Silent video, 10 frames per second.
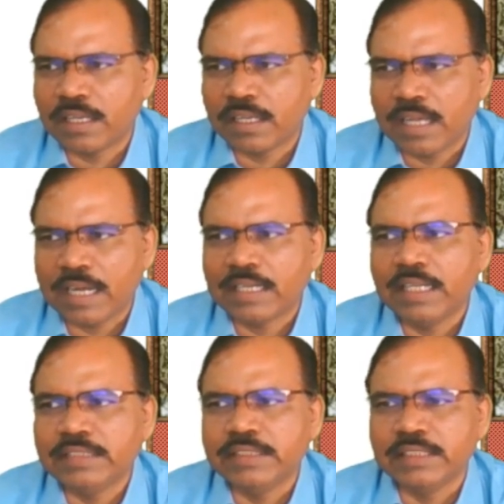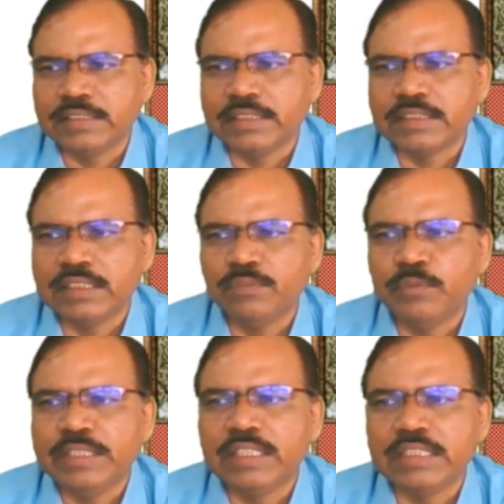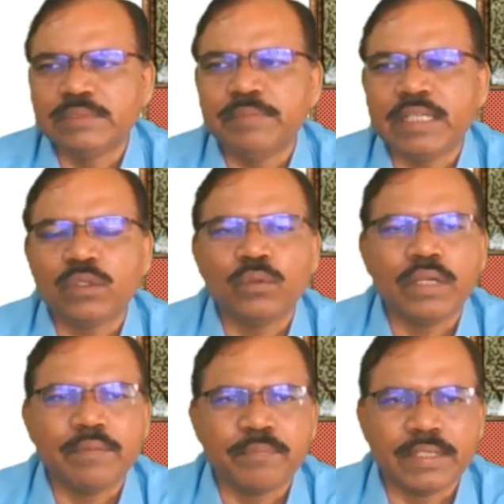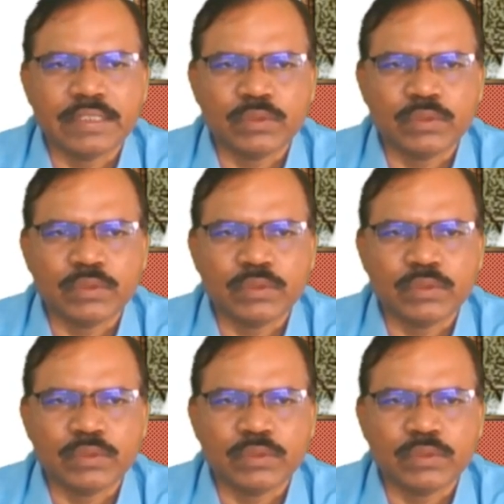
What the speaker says: Cartesian system with respect to reference